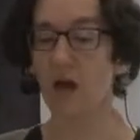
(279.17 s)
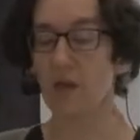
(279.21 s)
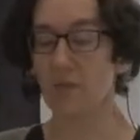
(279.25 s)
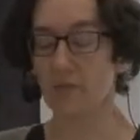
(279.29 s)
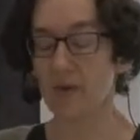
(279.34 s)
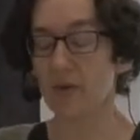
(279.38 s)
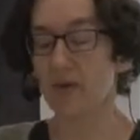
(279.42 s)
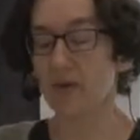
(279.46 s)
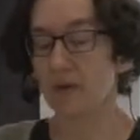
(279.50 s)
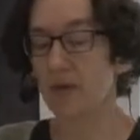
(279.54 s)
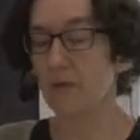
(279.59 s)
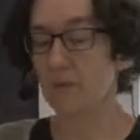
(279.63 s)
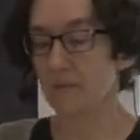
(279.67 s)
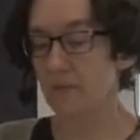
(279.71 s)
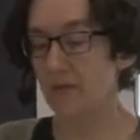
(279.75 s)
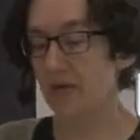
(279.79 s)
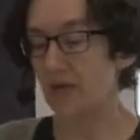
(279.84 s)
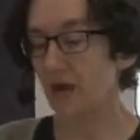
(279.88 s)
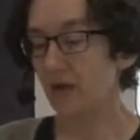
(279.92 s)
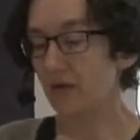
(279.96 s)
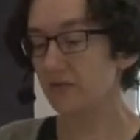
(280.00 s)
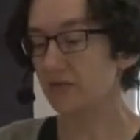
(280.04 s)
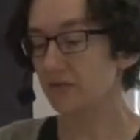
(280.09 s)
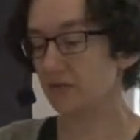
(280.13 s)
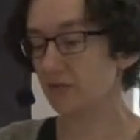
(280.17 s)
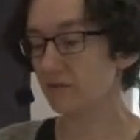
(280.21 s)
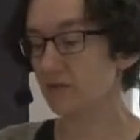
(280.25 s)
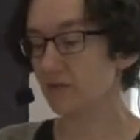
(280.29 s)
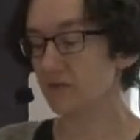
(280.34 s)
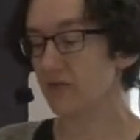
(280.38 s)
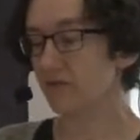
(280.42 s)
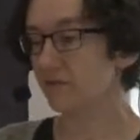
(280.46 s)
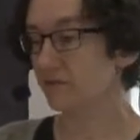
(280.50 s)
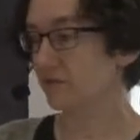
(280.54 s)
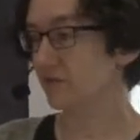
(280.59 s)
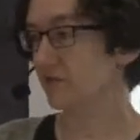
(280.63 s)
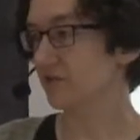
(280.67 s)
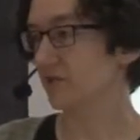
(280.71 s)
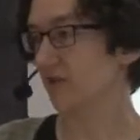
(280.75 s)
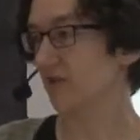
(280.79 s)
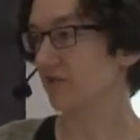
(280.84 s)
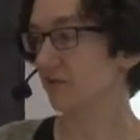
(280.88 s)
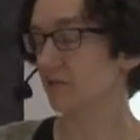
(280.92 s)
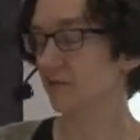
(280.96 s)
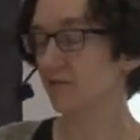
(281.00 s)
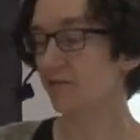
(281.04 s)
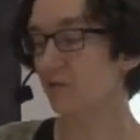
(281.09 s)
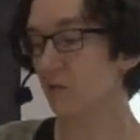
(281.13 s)
But because there was never a
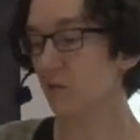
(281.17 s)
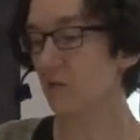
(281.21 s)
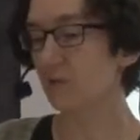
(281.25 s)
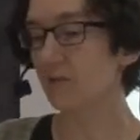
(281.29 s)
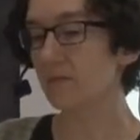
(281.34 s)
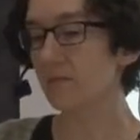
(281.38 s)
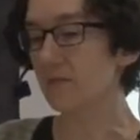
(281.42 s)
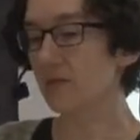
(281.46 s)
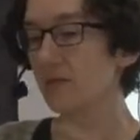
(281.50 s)
standard form,